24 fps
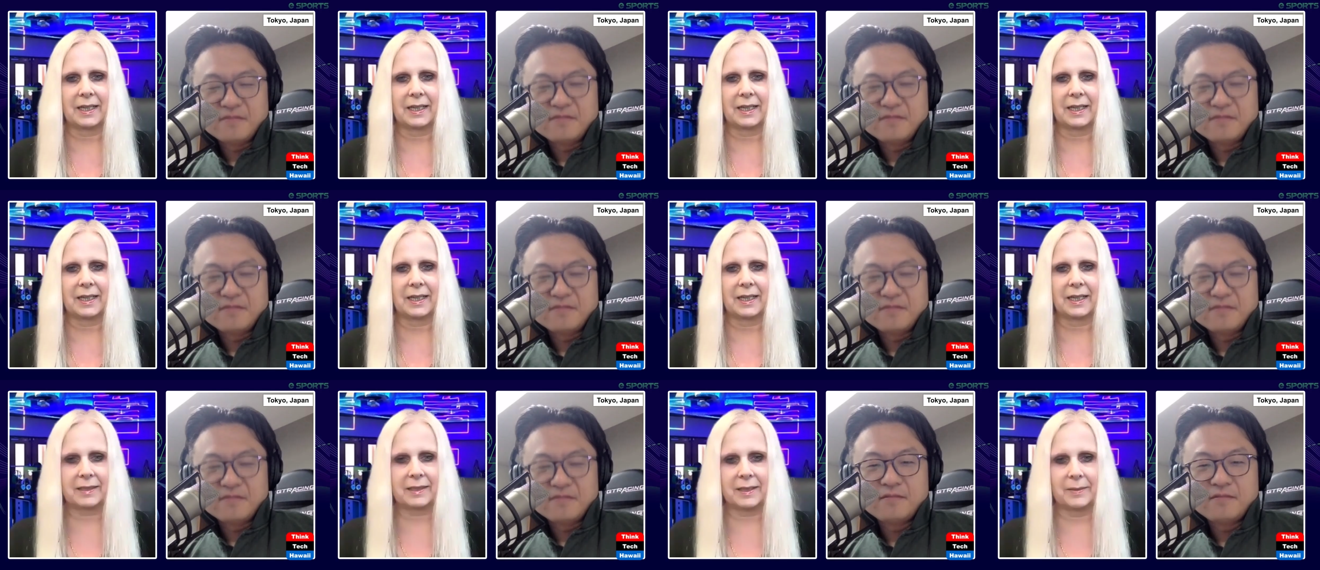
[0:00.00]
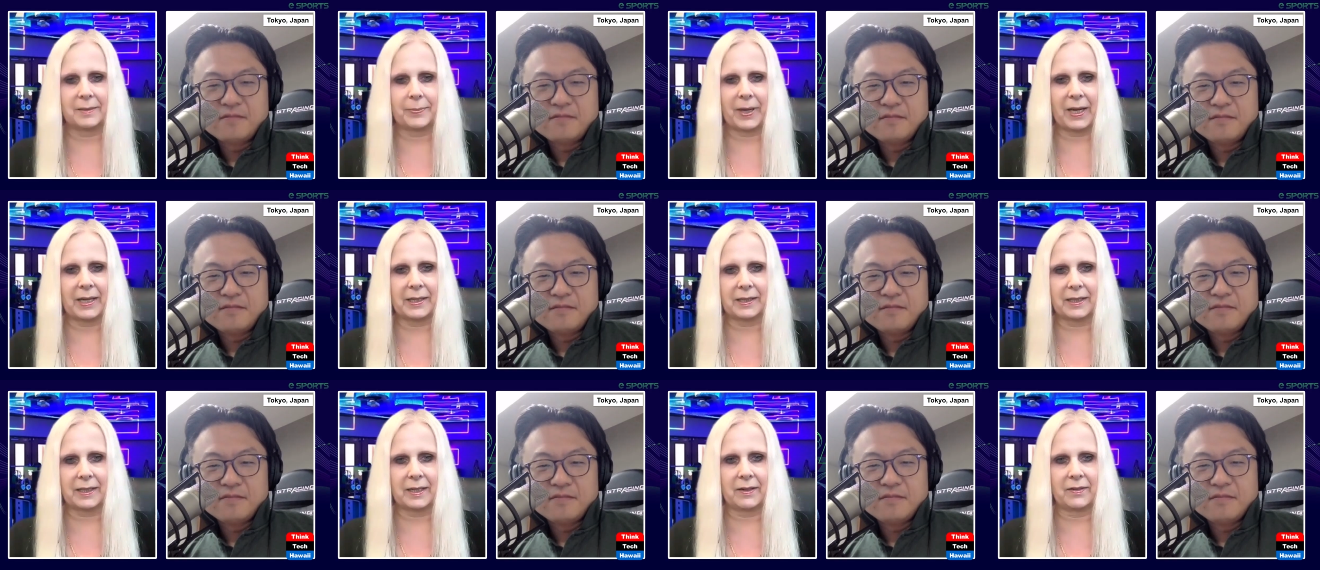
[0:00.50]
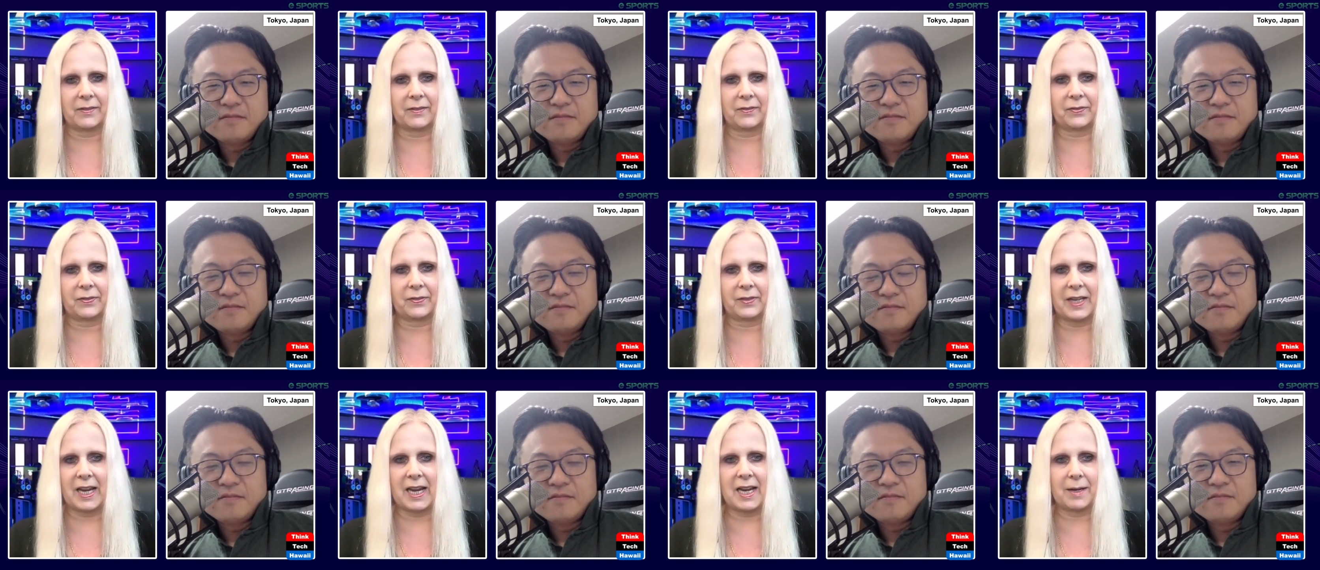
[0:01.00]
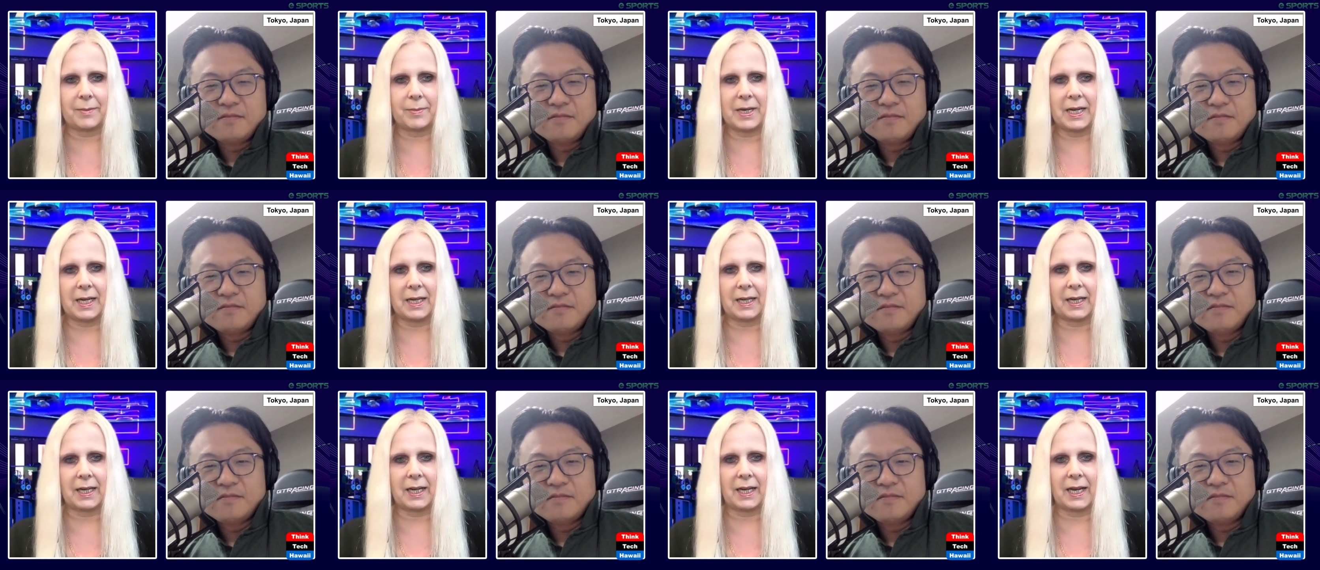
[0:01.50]
Speaker 1: and competitive
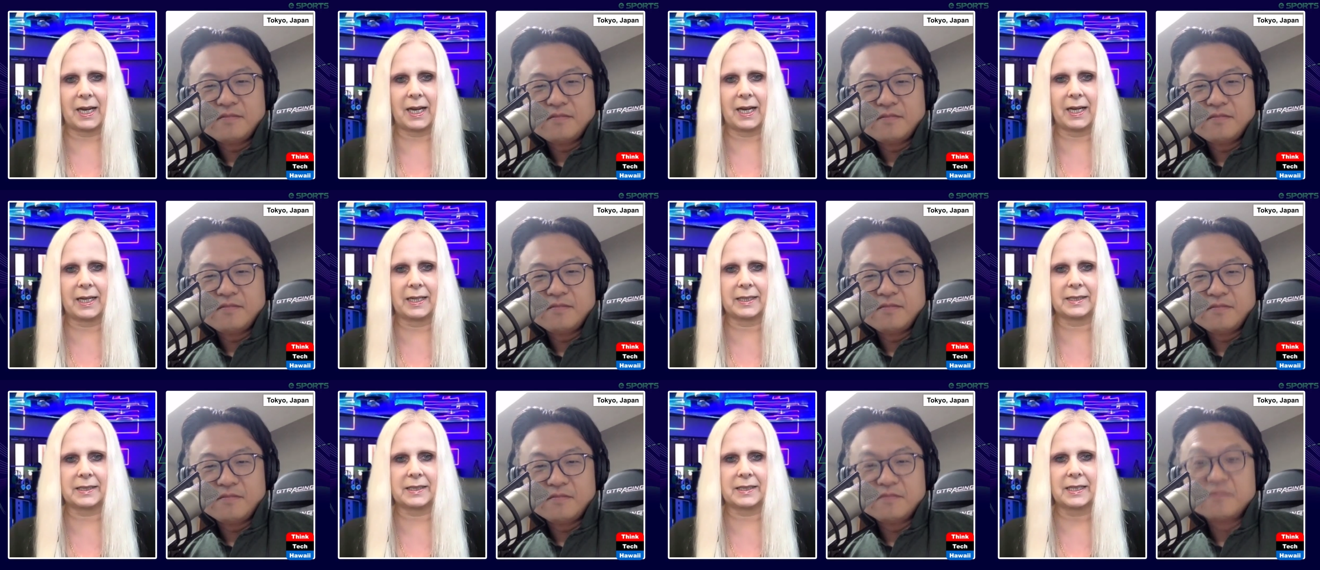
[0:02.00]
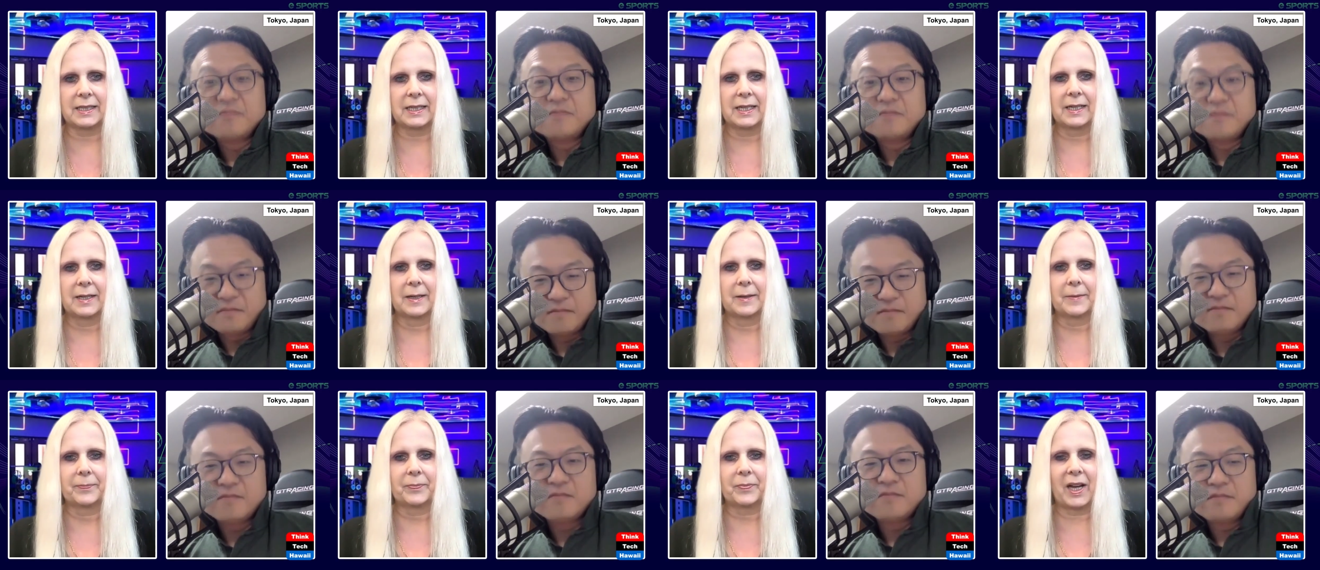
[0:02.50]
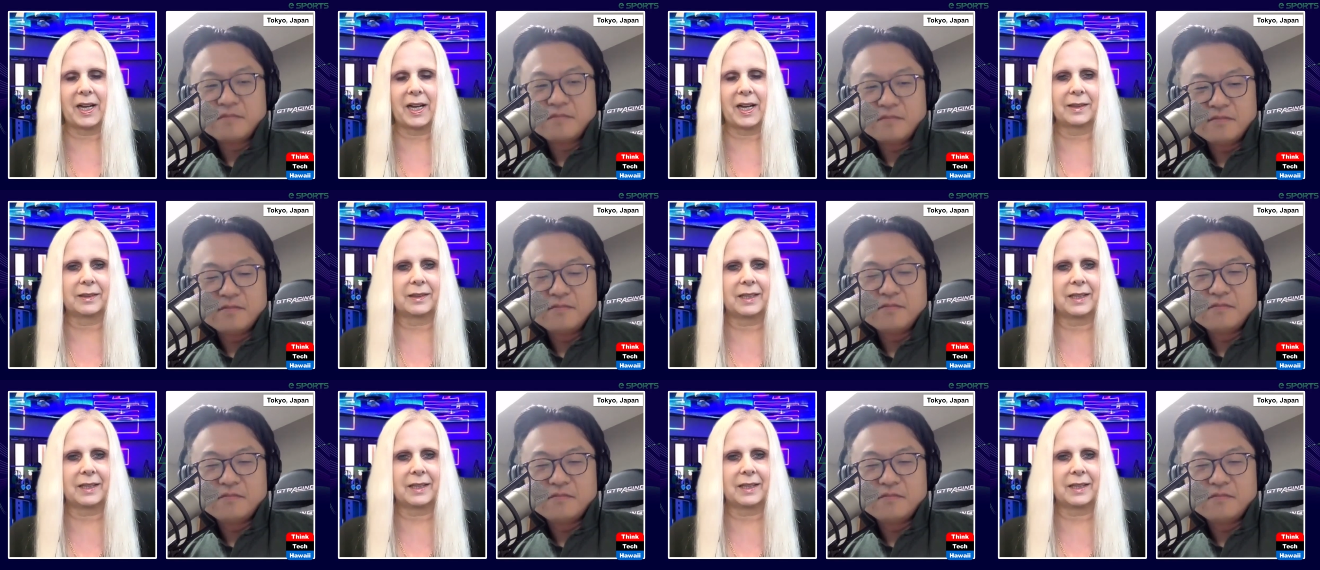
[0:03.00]
gaming. And I